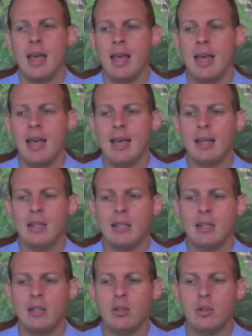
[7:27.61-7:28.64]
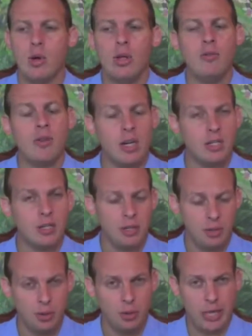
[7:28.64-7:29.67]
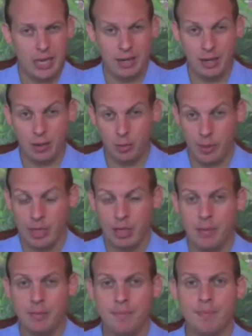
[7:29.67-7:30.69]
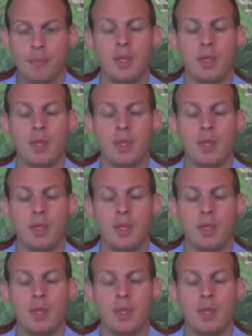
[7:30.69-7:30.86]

and don't rush into getting a domain name,